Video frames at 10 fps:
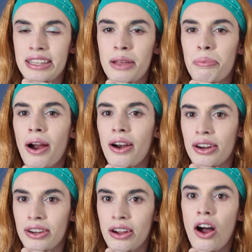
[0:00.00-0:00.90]
the
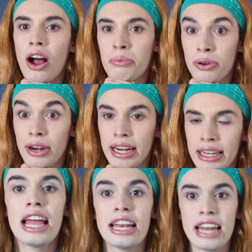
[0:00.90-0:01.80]
park
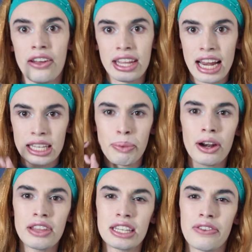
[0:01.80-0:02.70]
operated. Now in the next
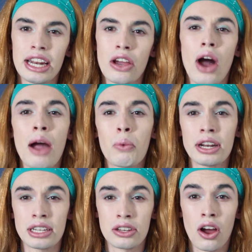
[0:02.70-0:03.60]
part of this video, I
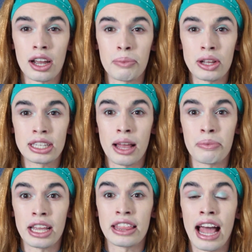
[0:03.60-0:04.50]
wanted to talk about
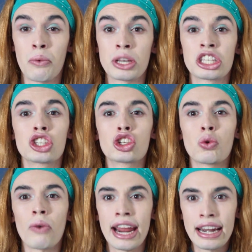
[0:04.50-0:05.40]
something that was
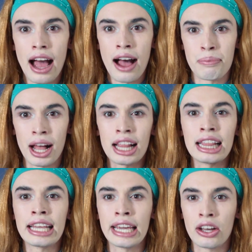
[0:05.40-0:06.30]
straight up
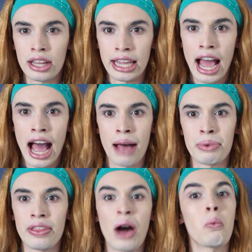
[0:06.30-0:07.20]
illegally
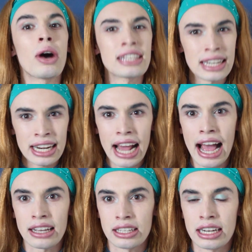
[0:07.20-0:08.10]
happened. That wasn't an
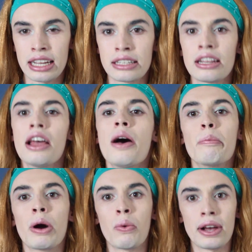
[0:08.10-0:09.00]
accident,
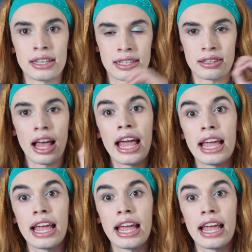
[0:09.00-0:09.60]
but was